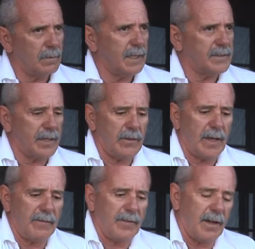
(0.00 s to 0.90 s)
let's say you
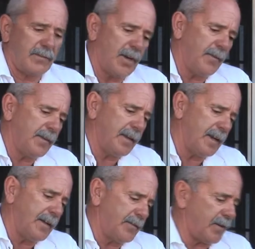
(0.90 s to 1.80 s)
have the dolphin that
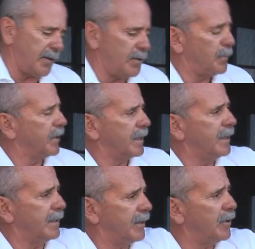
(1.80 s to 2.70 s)
lives here, and you bring
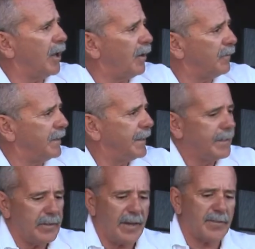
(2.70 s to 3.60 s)
in another dolphin,
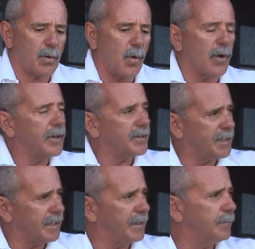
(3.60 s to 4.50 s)
you have to
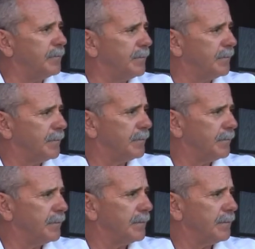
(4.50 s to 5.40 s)
quarantine them
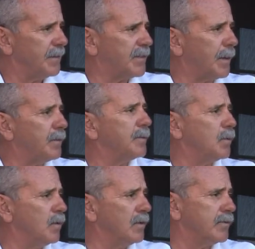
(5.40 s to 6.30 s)
in separate
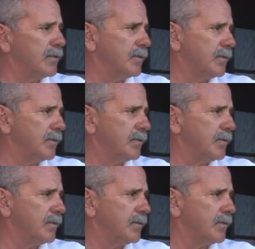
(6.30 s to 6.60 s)
pools.